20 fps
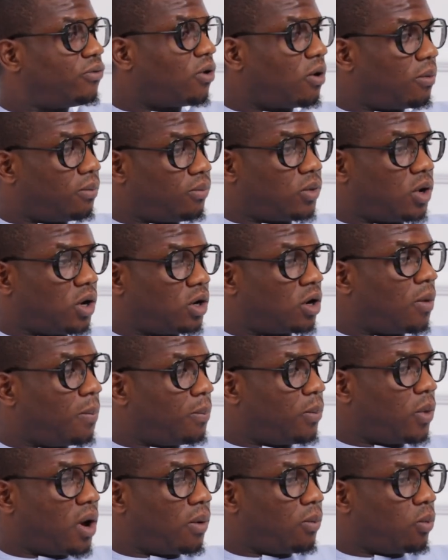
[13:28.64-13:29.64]
from or
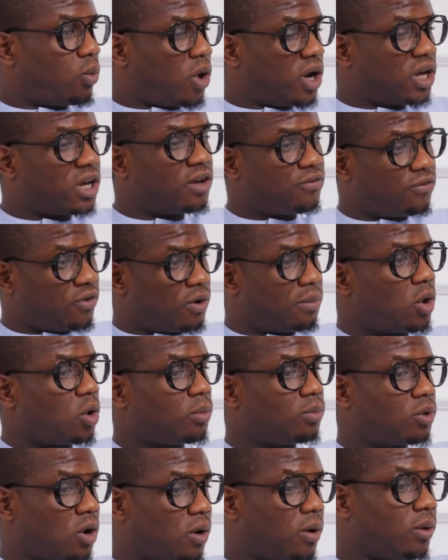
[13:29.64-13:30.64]
um, working from
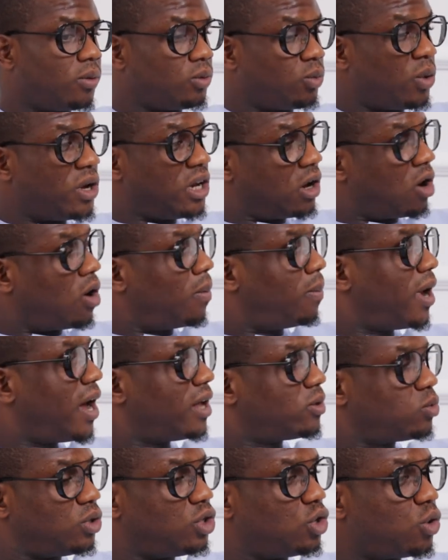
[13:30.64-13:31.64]
home when they
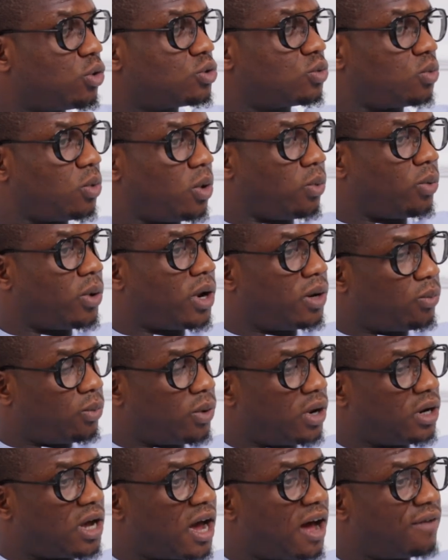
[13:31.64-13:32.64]
compare it with those uh, when
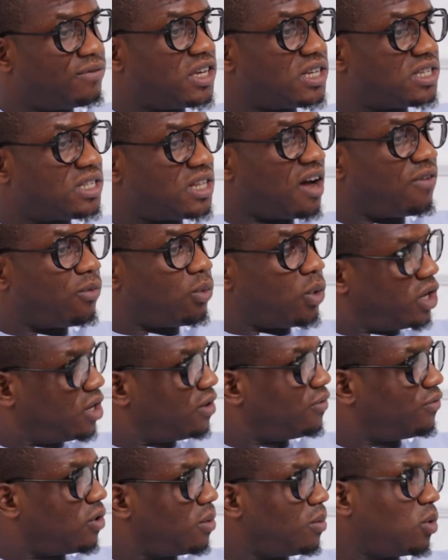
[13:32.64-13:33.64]
when they have the staff
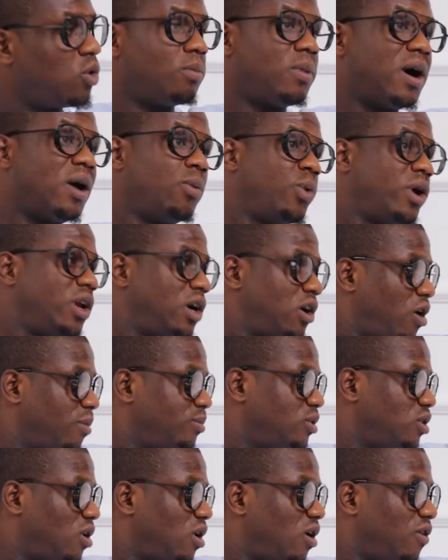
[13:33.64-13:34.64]
working from home and when they
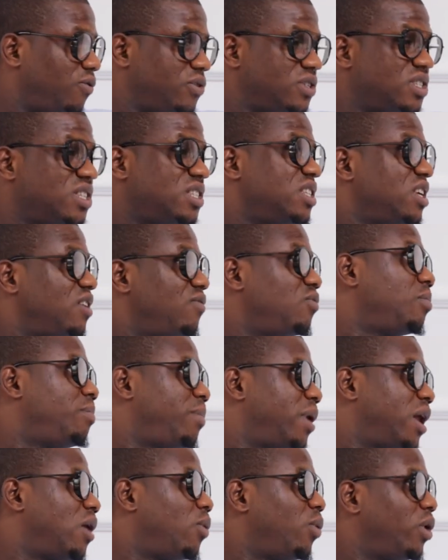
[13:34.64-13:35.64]
come to the office it's even
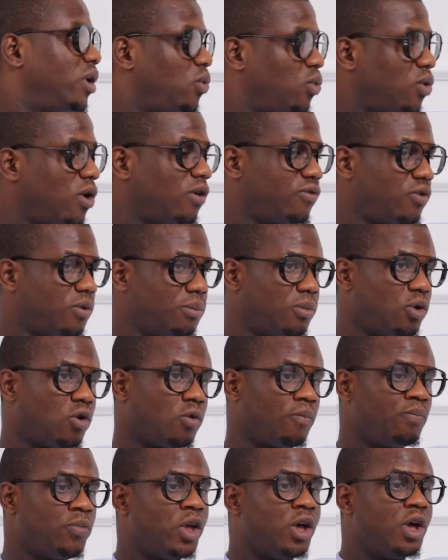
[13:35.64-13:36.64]
better when they work from
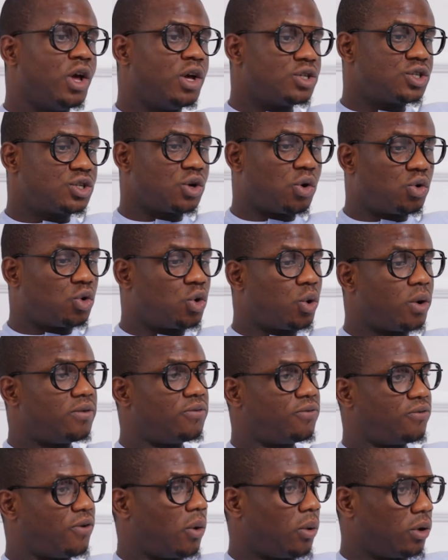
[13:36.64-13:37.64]
home so
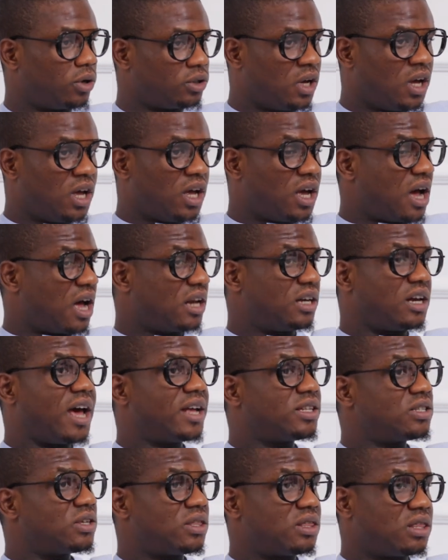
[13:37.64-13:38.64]
going forward i'd
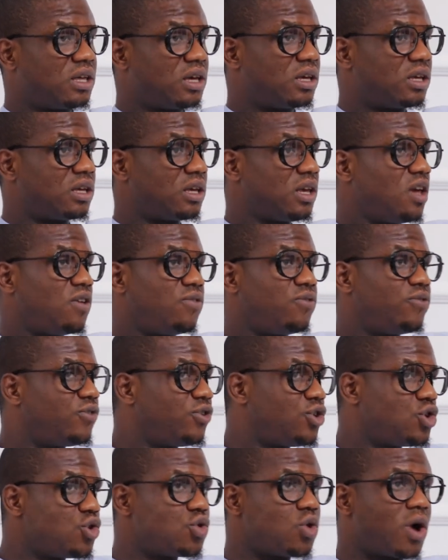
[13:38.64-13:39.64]
like to think if
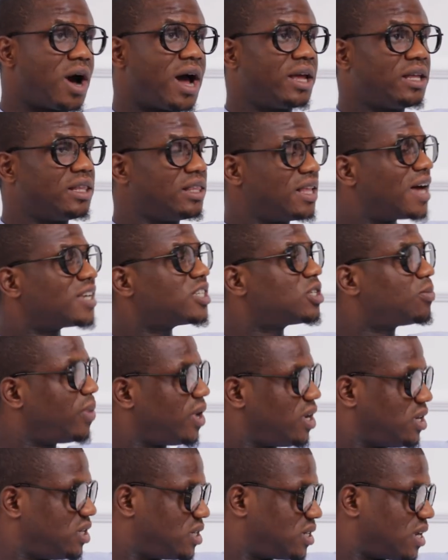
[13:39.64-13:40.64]
you are in that
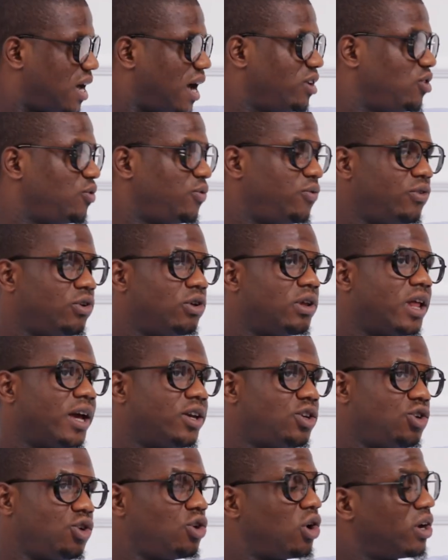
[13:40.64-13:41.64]
space and you feel
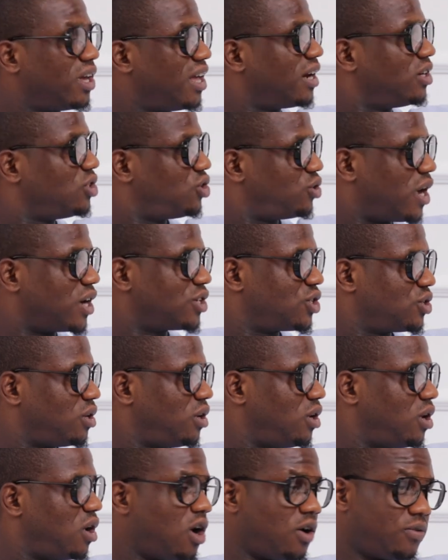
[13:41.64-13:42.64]
like you're not getting
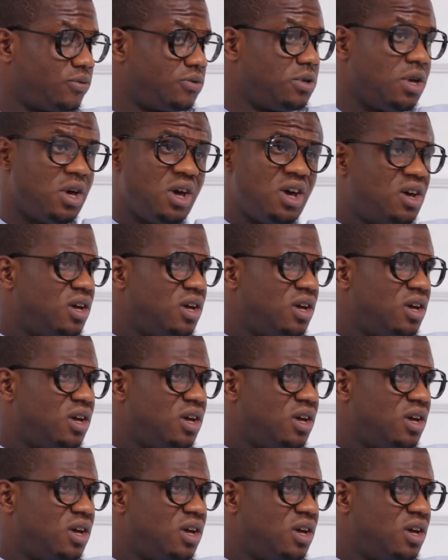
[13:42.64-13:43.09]
traction enough